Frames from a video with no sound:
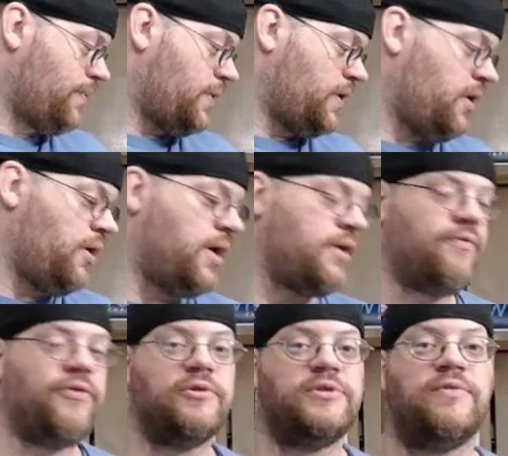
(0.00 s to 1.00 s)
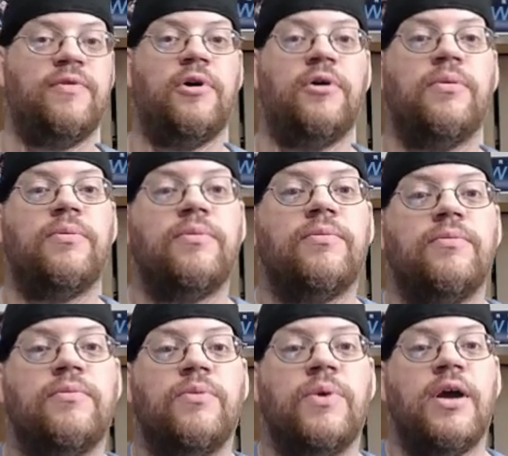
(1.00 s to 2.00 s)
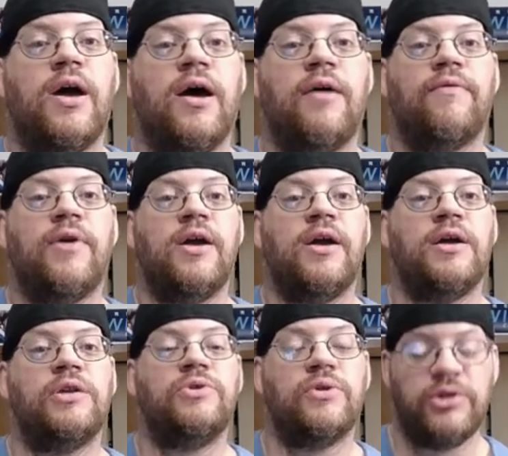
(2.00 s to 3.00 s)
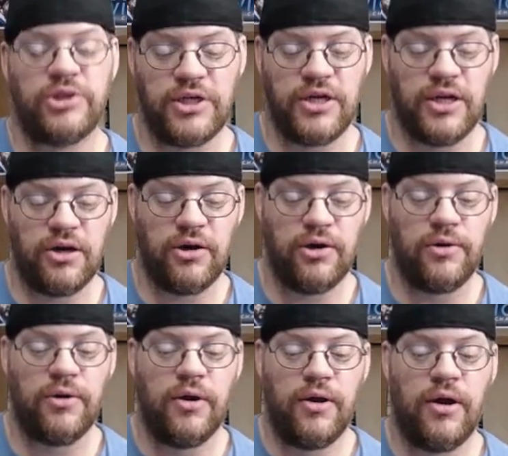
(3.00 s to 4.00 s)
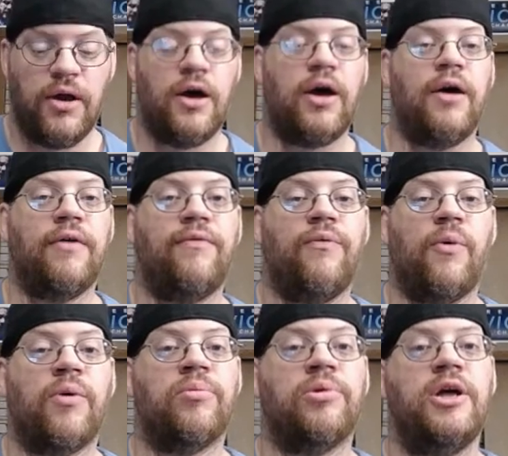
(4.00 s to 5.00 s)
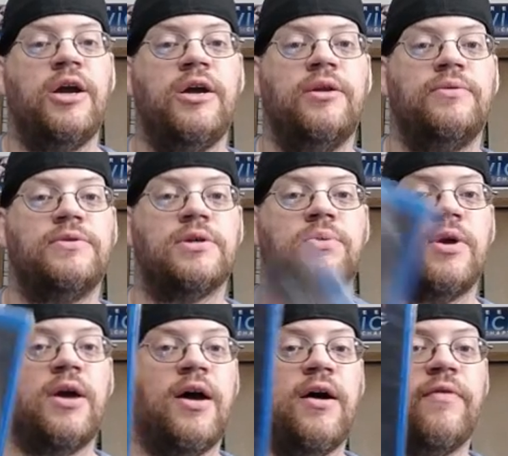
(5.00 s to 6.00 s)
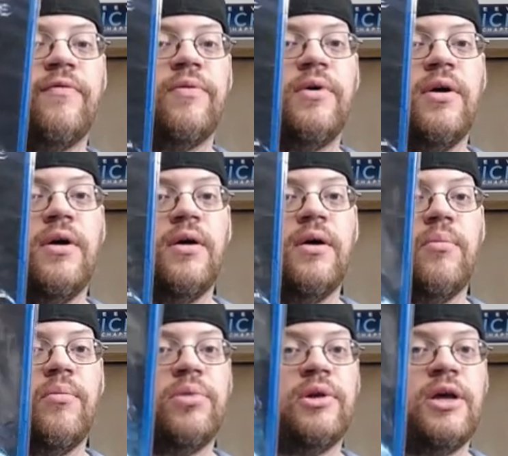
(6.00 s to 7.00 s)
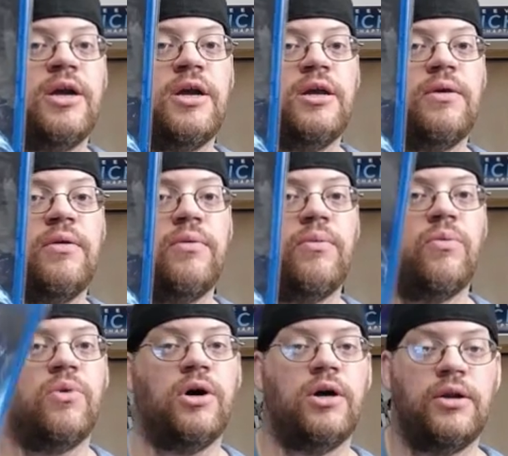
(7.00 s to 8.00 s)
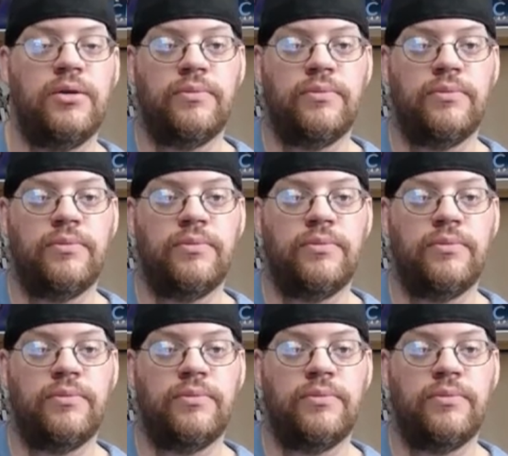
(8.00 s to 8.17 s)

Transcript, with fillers: Alright, first of all, we have a trilogy here uh, for Blade. So we have Blade 1,